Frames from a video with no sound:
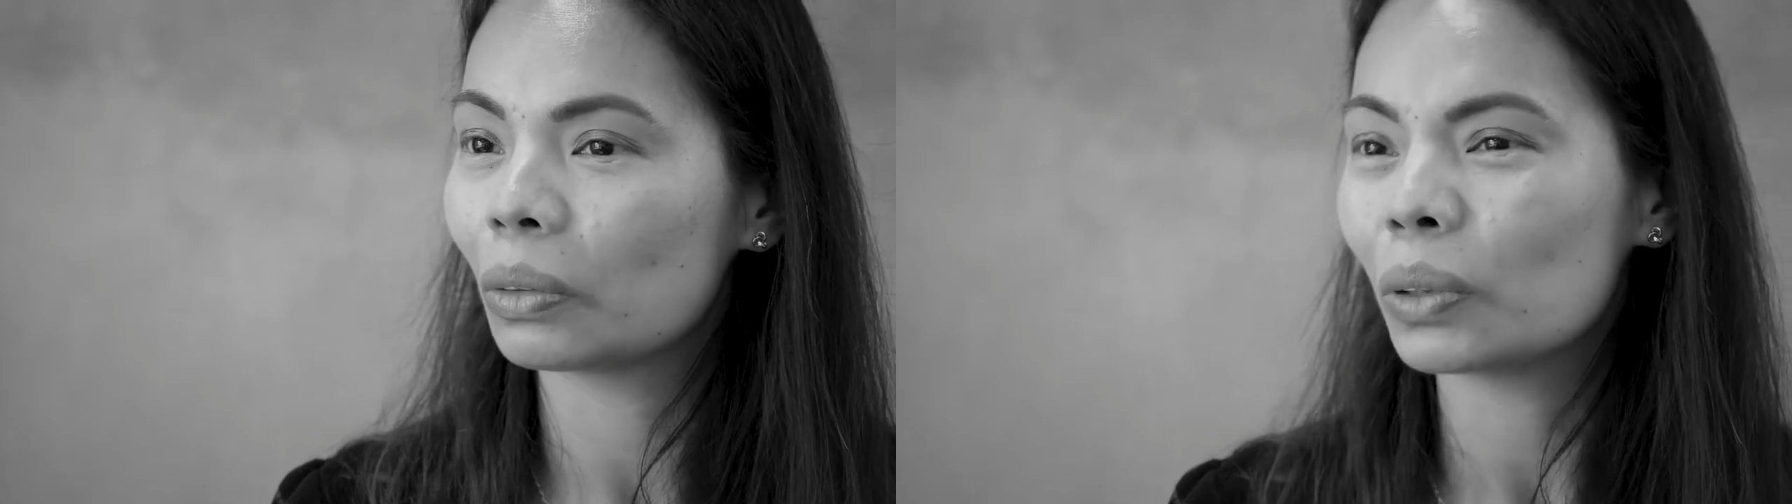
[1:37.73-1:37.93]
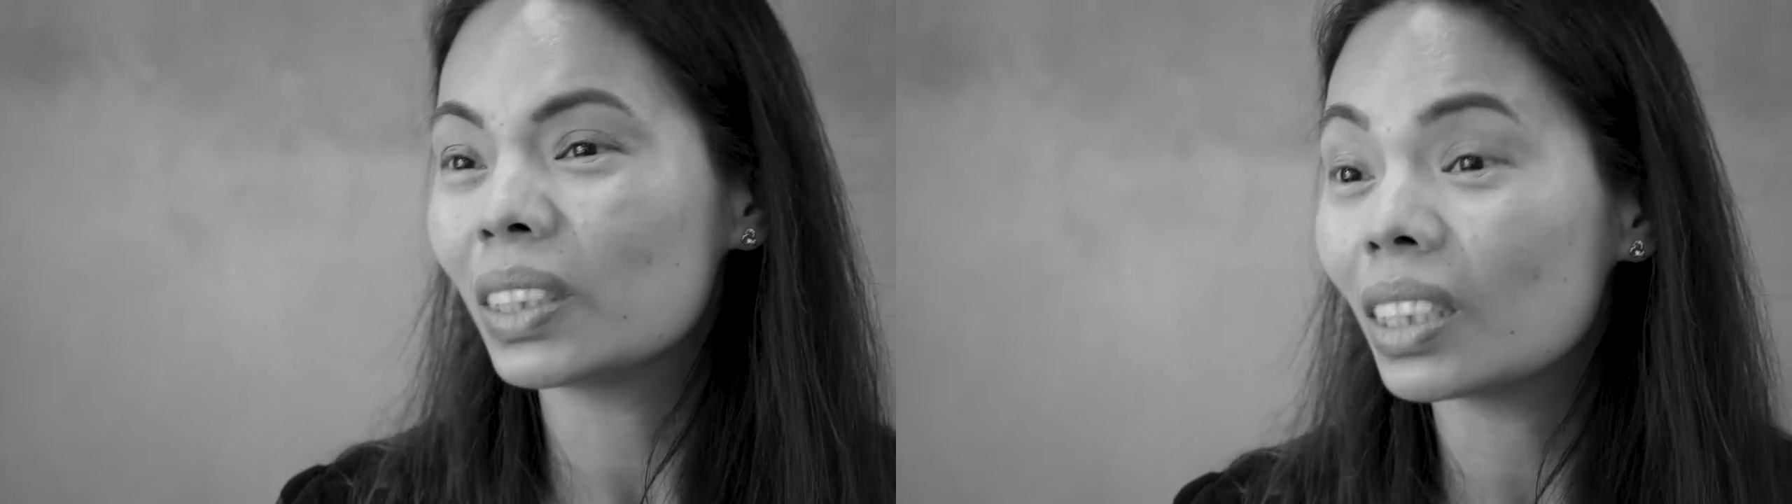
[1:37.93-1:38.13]

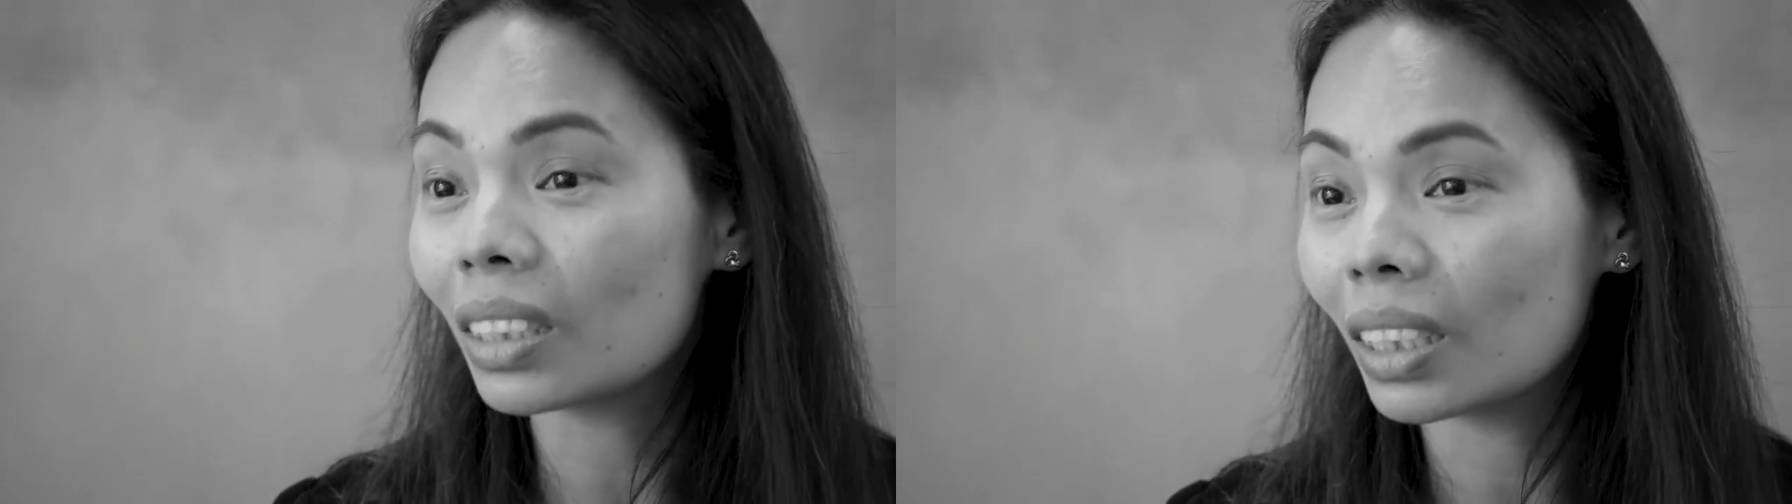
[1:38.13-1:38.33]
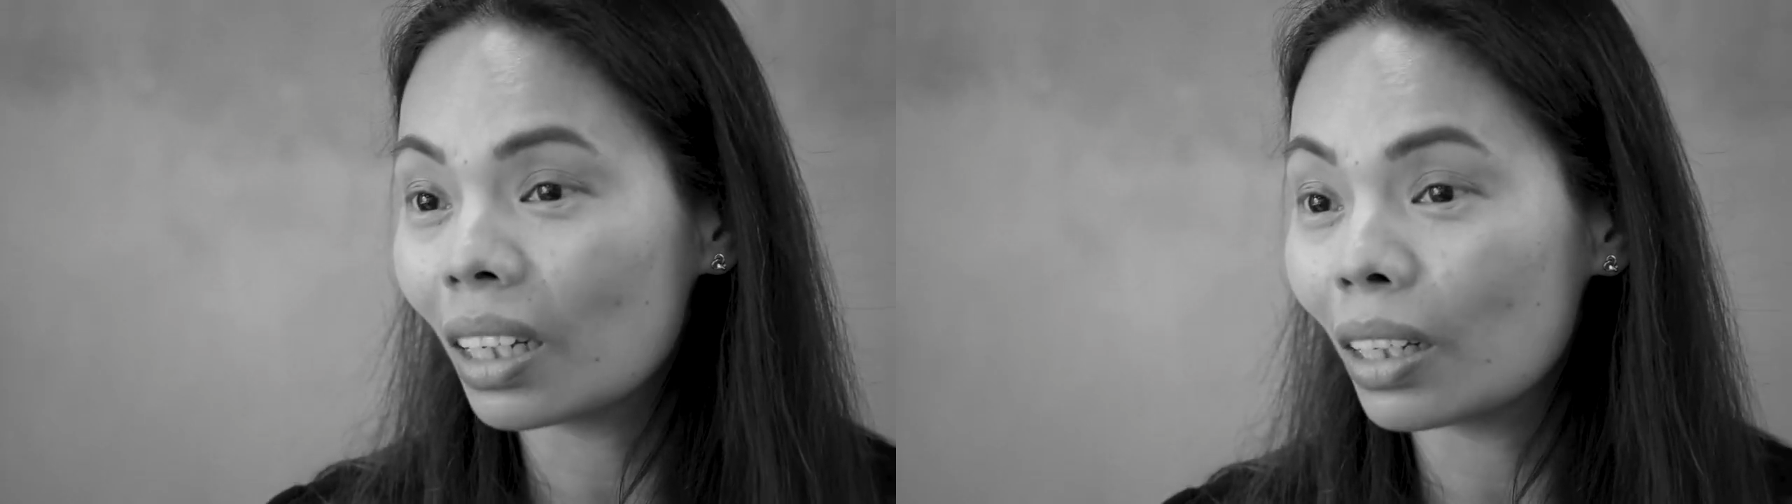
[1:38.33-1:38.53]
we're just
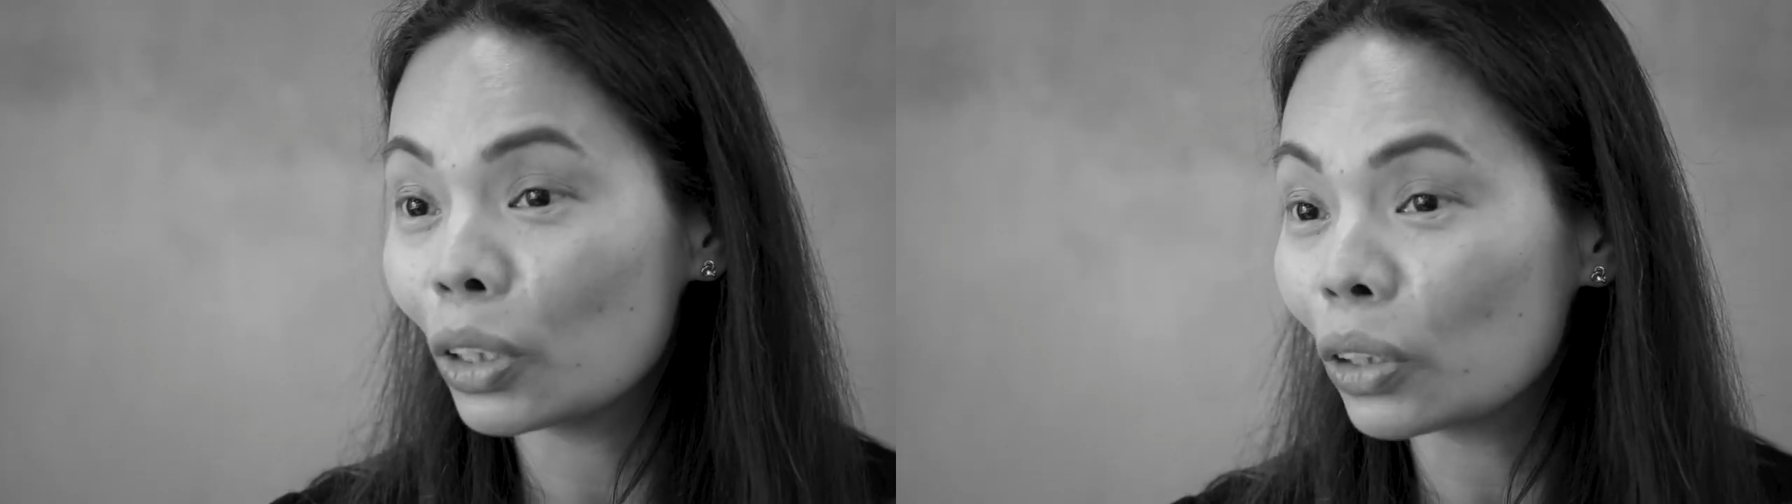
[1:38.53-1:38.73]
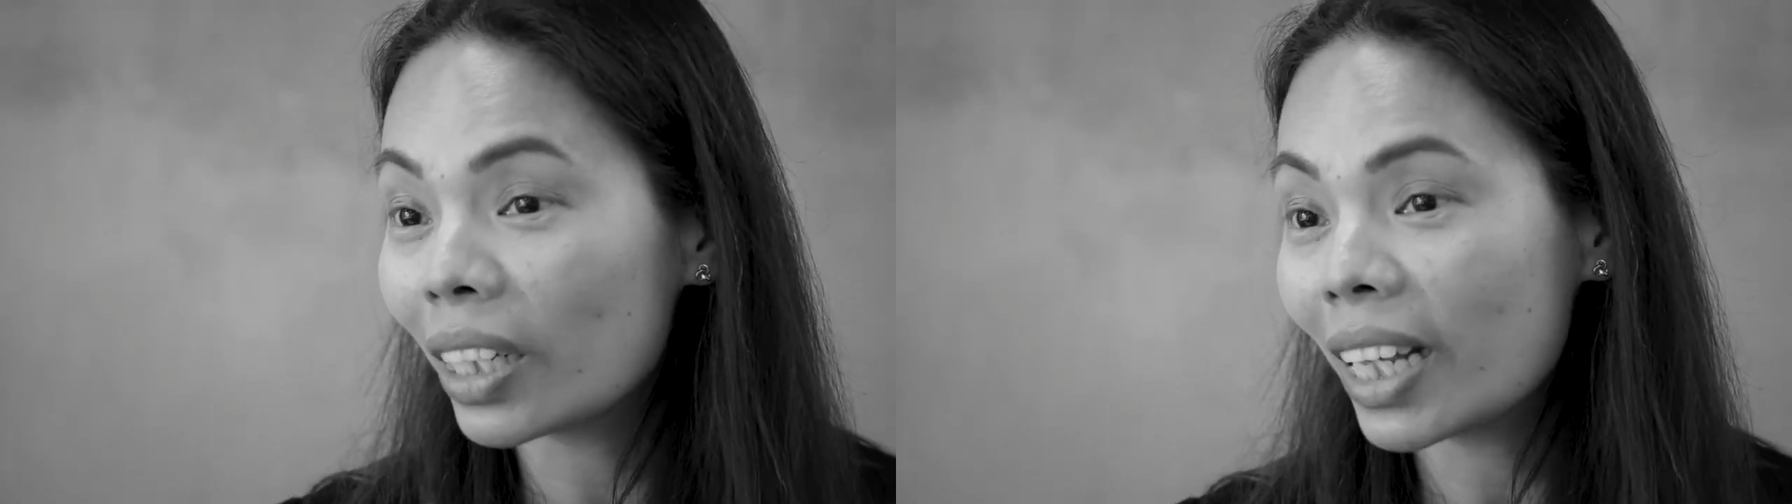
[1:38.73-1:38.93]
in a
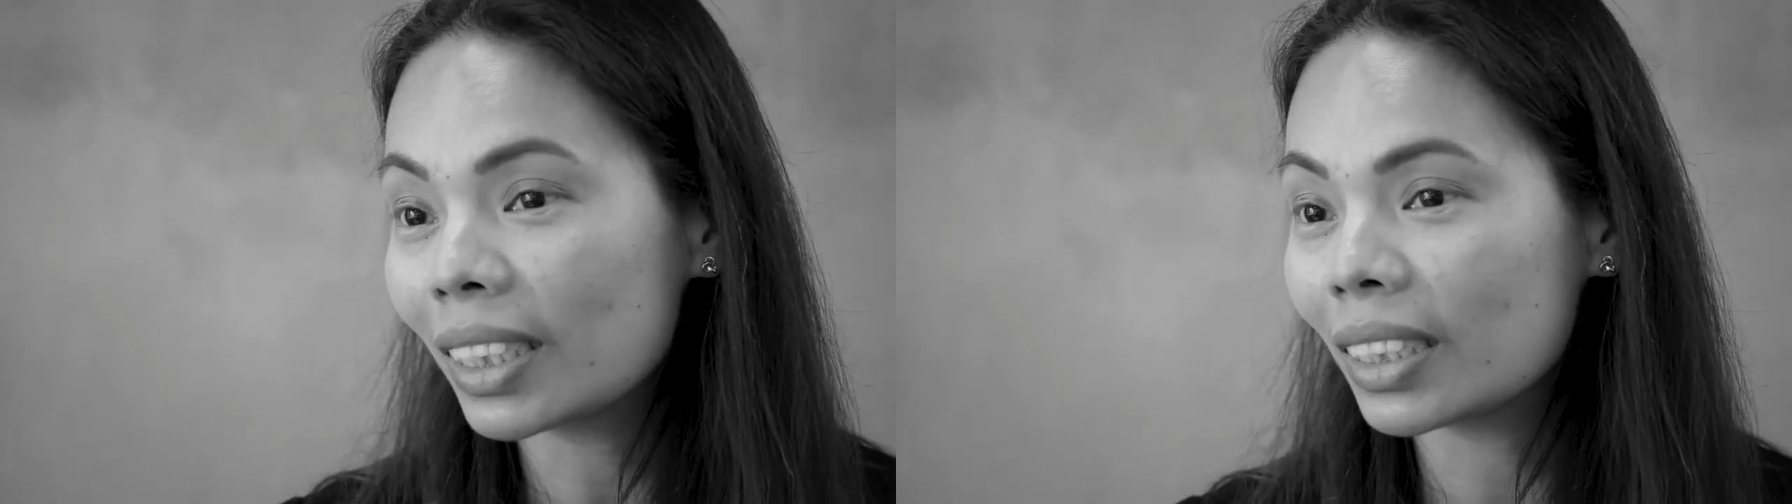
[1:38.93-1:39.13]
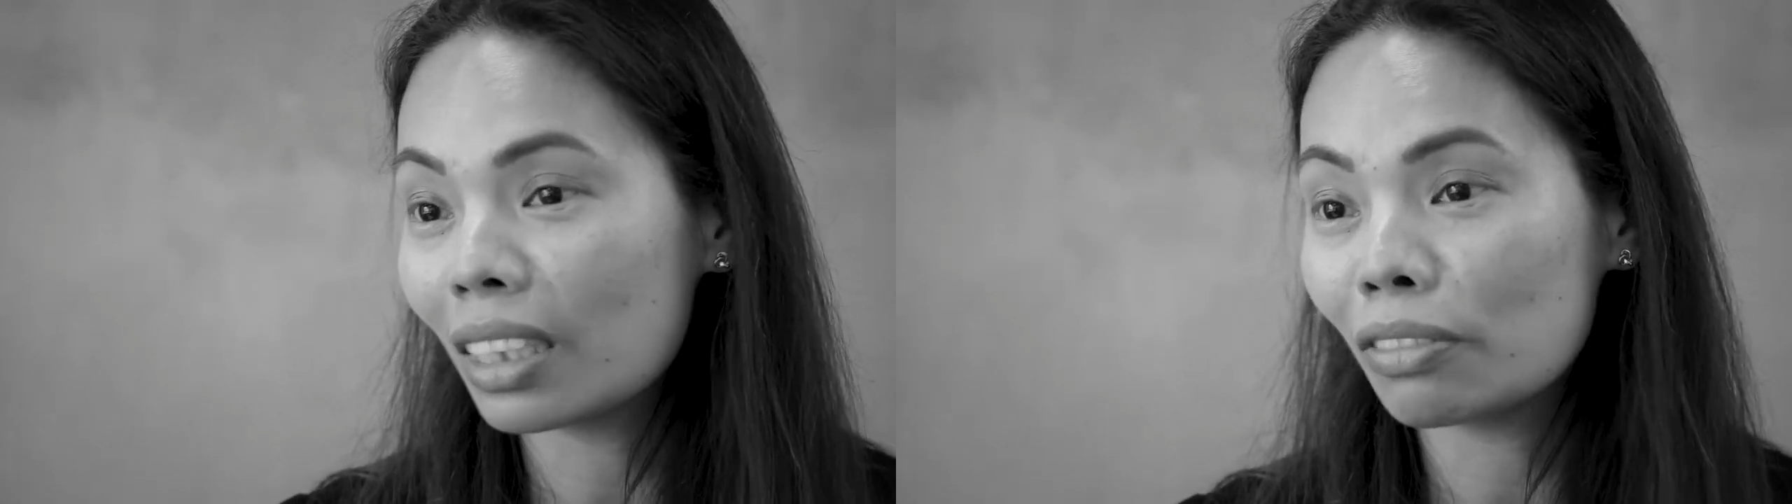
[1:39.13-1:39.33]
low
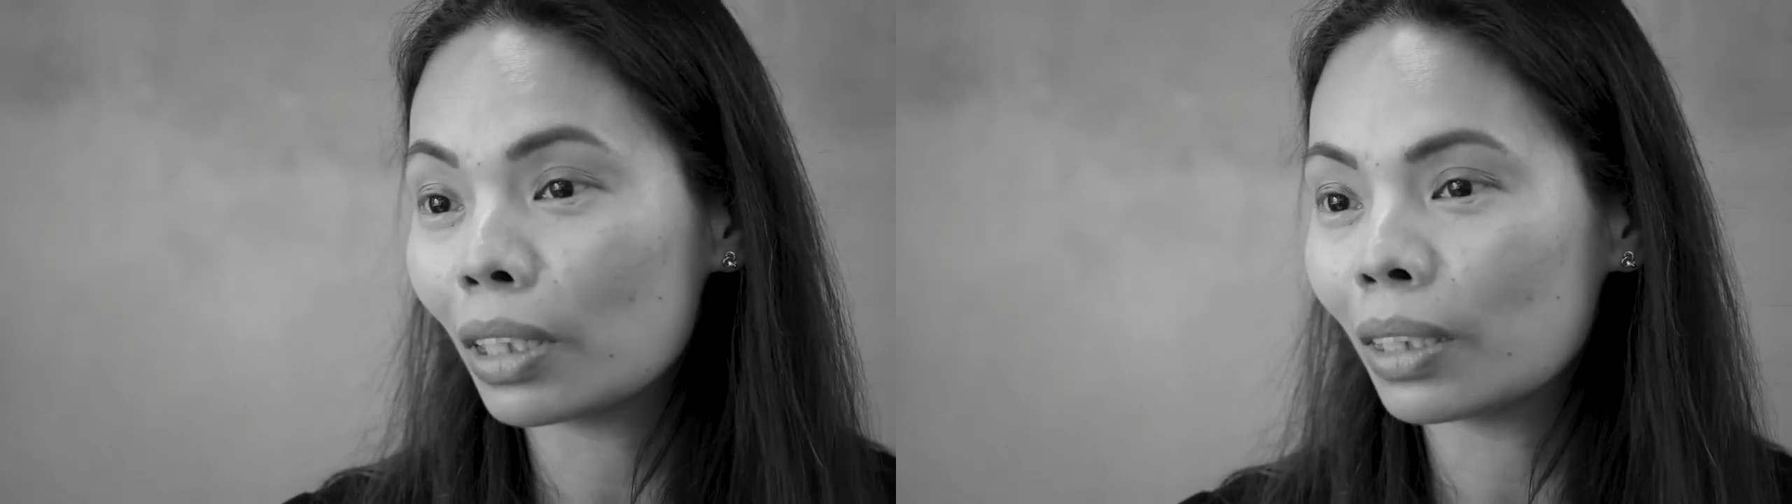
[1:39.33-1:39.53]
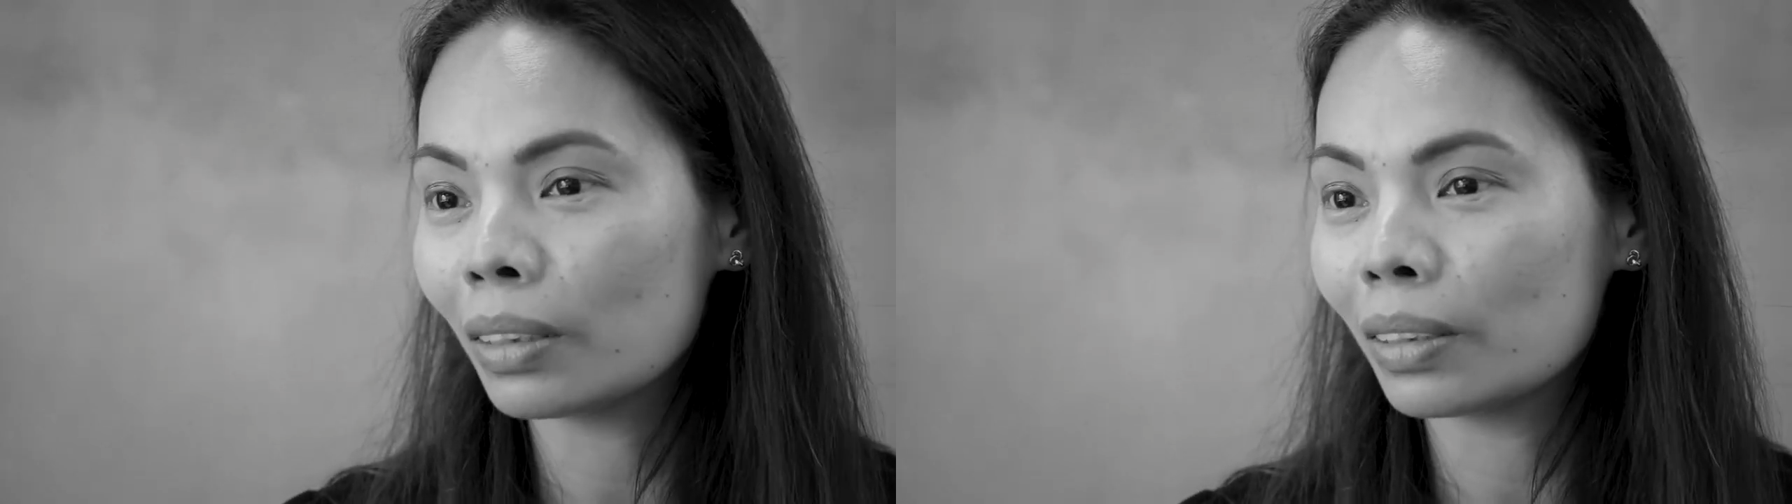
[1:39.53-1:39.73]
class level?